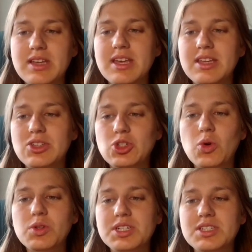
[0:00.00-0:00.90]
they
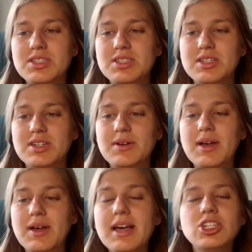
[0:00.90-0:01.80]
told us,
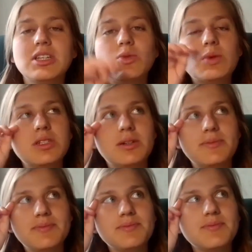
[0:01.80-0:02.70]
actually it was
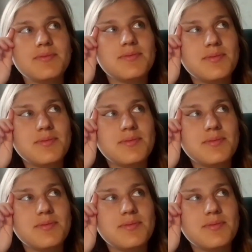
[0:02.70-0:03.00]
an